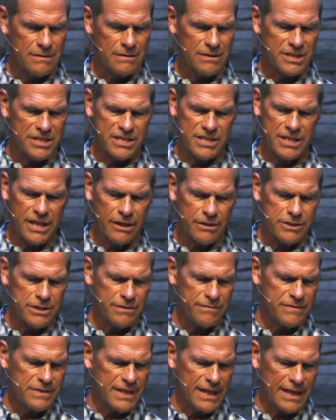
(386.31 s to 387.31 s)
The snares
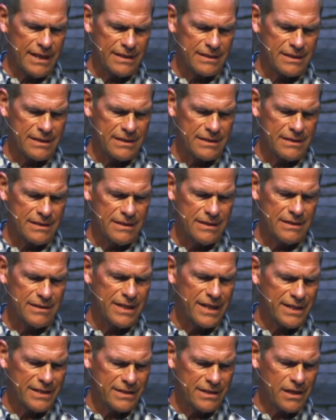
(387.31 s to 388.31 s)
of death,
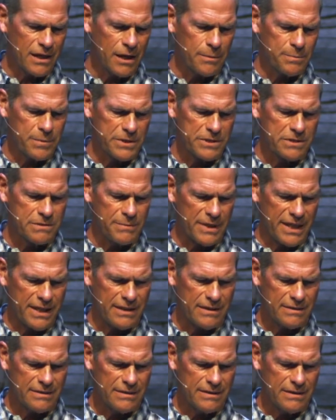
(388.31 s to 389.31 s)
they encompassed
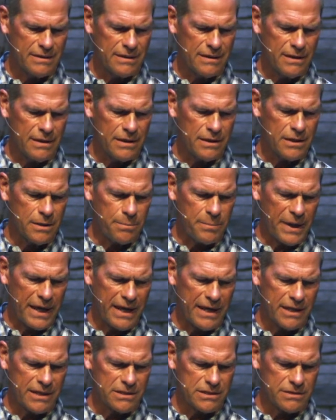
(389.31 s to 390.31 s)
me. The
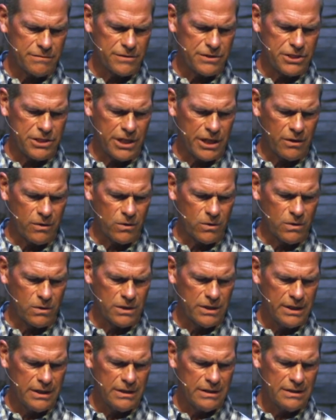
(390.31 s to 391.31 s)
pangs of
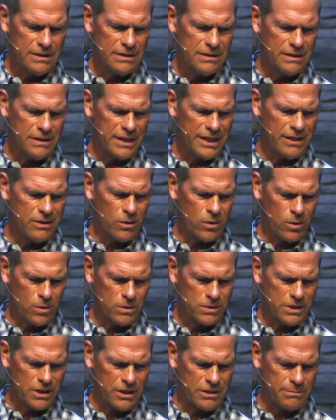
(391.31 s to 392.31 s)
Sheol laid
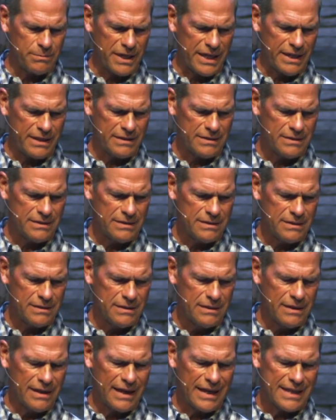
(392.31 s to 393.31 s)
hold on me.
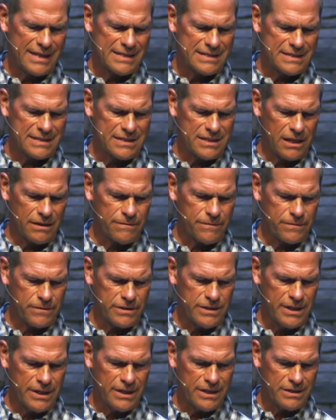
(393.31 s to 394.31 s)
I
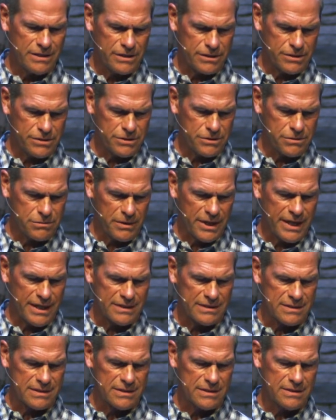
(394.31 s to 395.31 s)
suffered
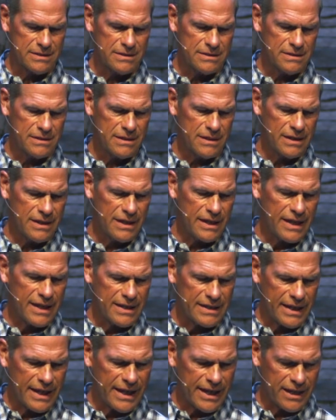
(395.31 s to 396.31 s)
distress
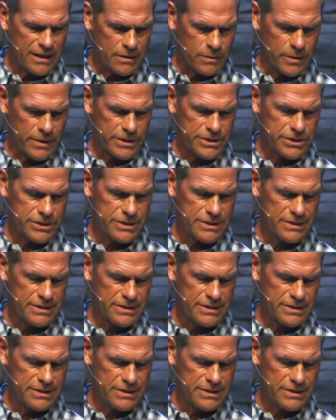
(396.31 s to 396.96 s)
and anguish.